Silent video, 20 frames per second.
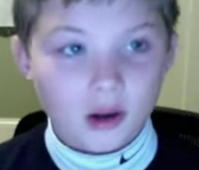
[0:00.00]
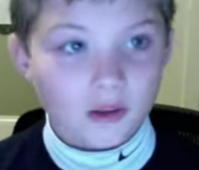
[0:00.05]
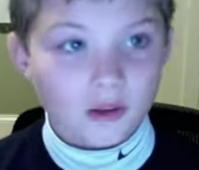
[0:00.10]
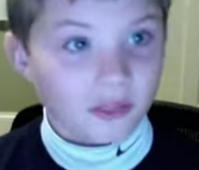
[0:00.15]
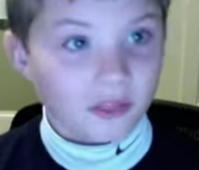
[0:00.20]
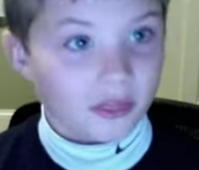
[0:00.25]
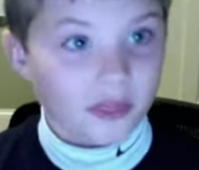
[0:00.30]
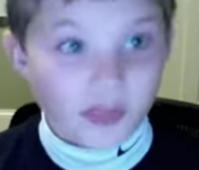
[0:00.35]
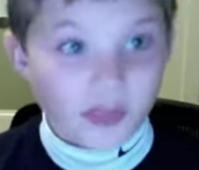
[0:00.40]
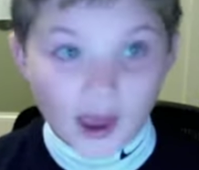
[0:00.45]

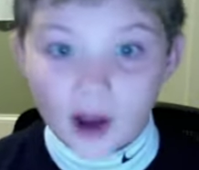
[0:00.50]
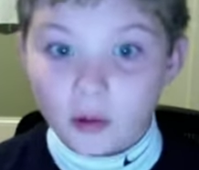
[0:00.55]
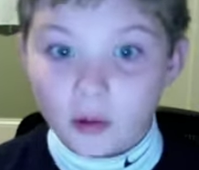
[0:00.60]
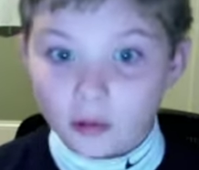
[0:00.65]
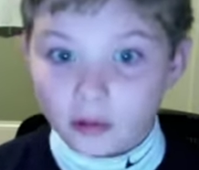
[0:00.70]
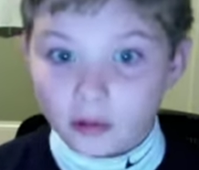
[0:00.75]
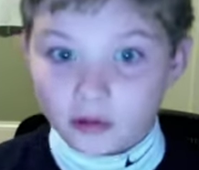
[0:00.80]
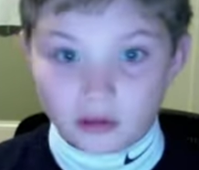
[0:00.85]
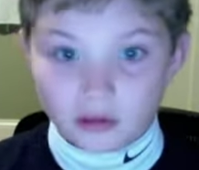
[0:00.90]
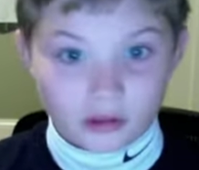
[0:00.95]

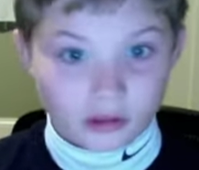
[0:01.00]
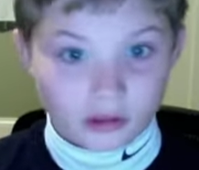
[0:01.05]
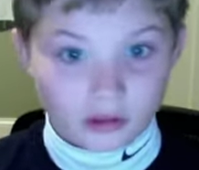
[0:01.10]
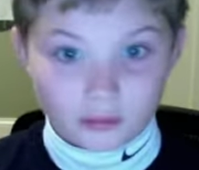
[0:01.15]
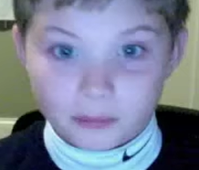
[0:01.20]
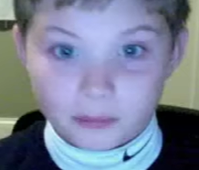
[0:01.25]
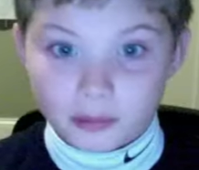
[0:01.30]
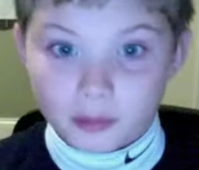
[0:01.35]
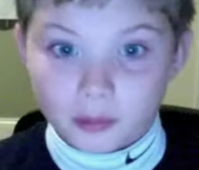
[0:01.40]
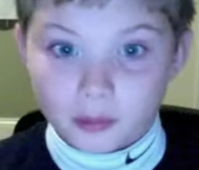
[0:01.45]
Thousands of
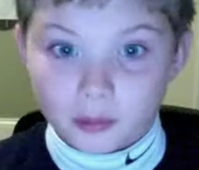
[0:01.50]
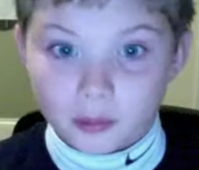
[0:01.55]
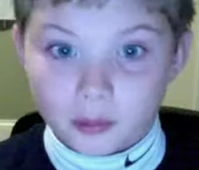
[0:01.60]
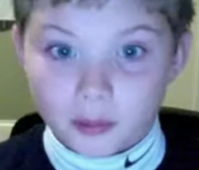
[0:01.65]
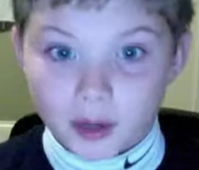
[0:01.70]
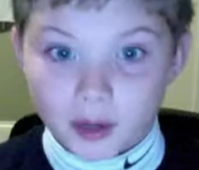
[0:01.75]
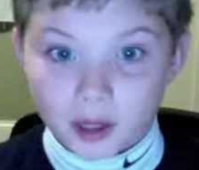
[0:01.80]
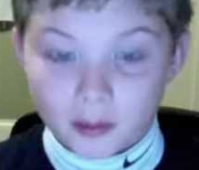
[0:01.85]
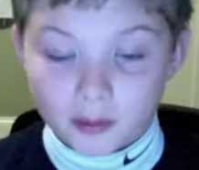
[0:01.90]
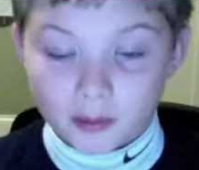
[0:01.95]
people
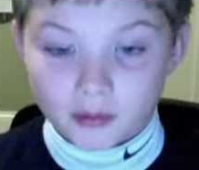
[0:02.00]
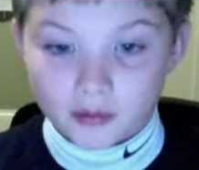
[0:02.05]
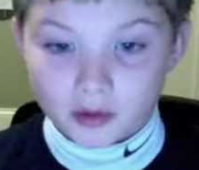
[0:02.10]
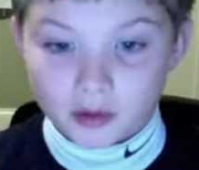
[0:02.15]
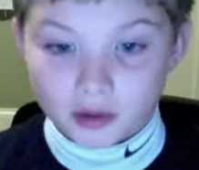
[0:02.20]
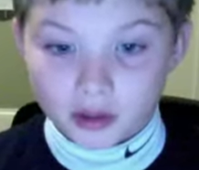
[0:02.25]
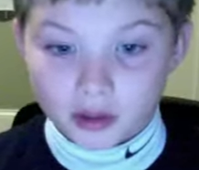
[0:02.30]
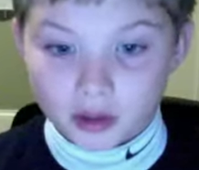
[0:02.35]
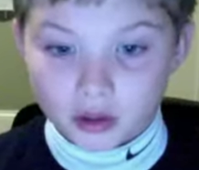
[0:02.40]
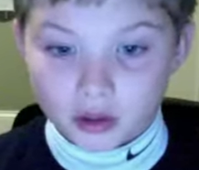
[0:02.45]
buy them every
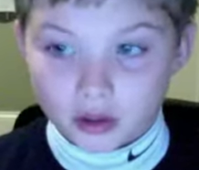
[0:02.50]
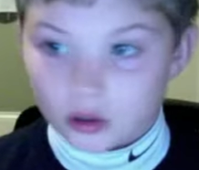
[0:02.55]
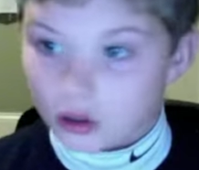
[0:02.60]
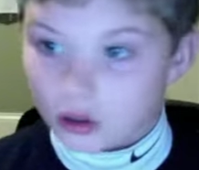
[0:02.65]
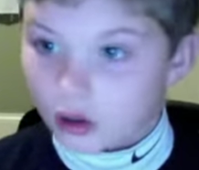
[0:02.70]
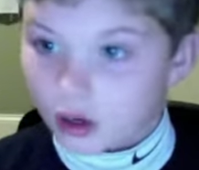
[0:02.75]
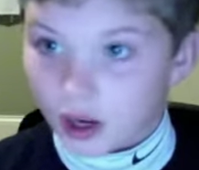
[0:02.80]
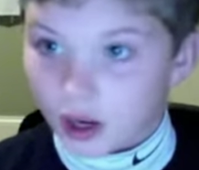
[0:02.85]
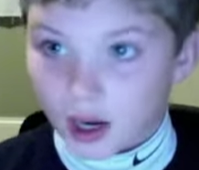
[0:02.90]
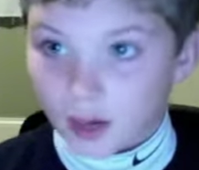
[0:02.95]
year.
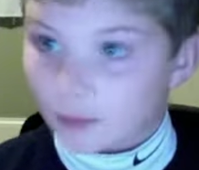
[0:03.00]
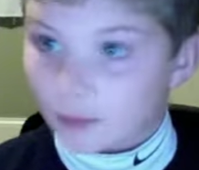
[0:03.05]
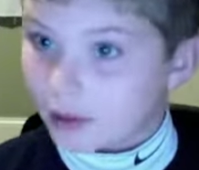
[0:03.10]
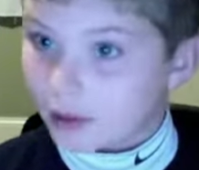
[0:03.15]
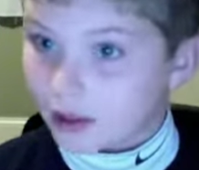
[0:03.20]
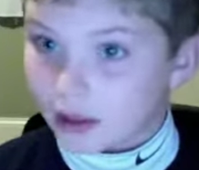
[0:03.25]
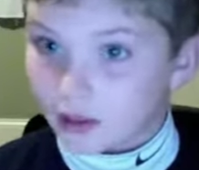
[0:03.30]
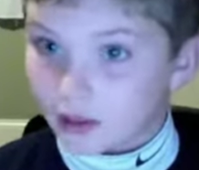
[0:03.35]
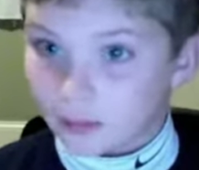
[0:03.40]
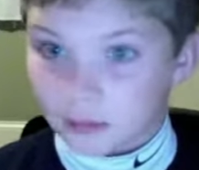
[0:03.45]
I
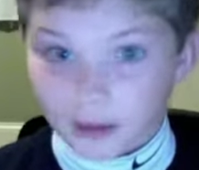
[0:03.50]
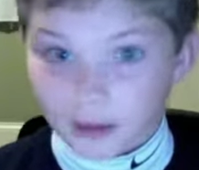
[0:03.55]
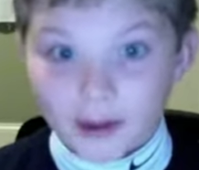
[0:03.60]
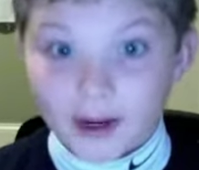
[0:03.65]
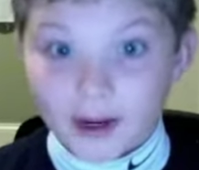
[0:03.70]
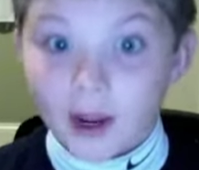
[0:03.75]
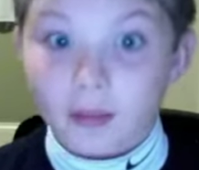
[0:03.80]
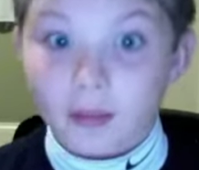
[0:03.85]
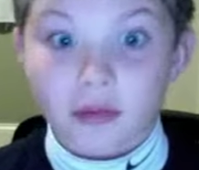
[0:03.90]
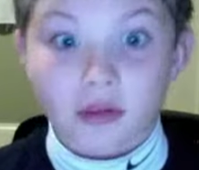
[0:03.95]
mean, Black
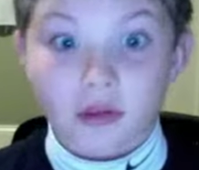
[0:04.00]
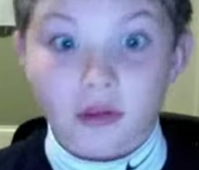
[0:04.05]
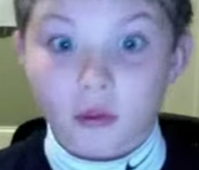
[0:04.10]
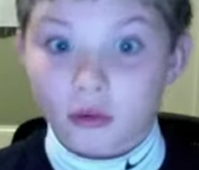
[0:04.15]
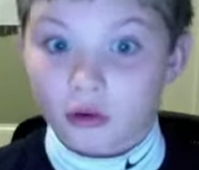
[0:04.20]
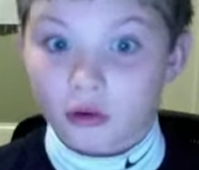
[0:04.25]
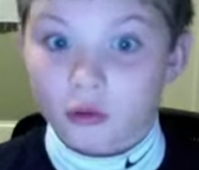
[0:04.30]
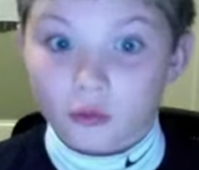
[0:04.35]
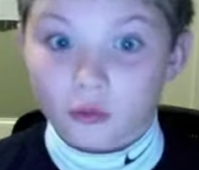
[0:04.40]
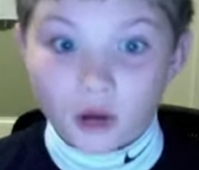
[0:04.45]
Ops 2 was
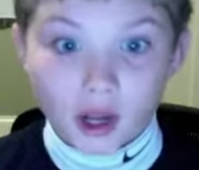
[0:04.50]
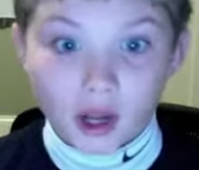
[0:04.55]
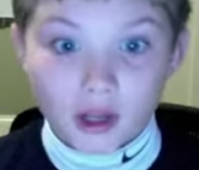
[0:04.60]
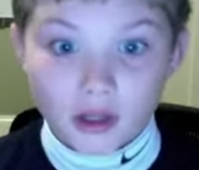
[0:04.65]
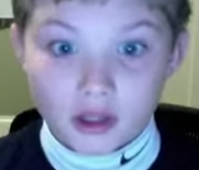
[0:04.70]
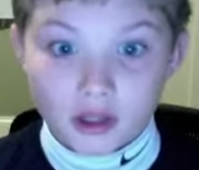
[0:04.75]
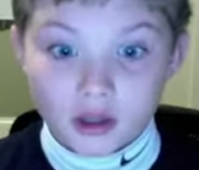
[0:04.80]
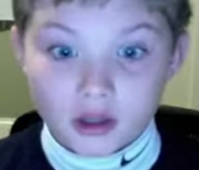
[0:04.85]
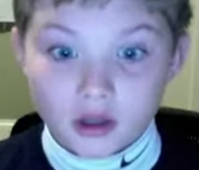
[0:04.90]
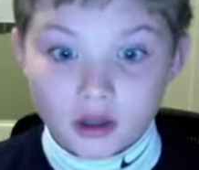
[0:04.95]
a
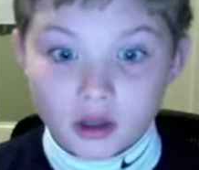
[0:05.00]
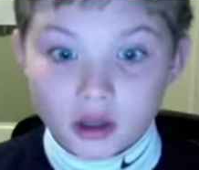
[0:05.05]
riot.